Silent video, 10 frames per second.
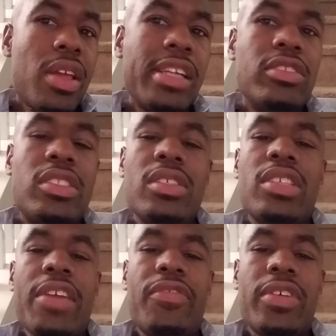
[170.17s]
you see
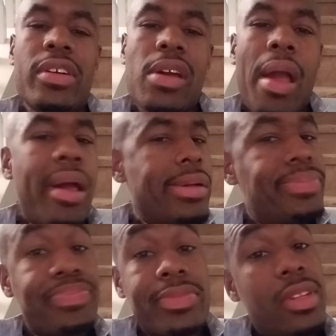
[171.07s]
J Funk
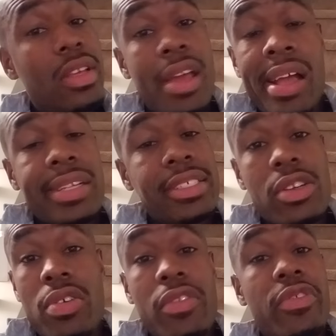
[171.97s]

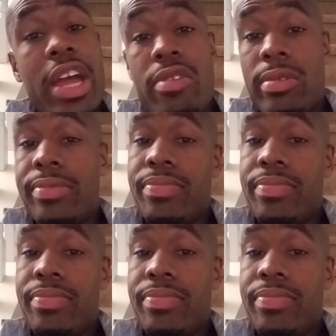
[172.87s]
going viral.